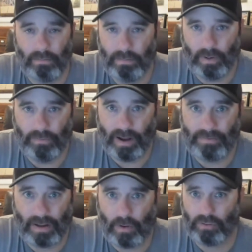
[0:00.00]
You know,
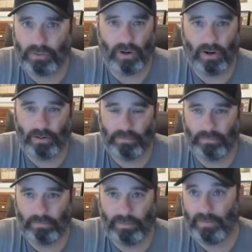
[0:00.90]
five-time All-Star,
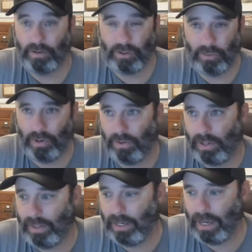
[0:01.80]
5 years in a row, I think,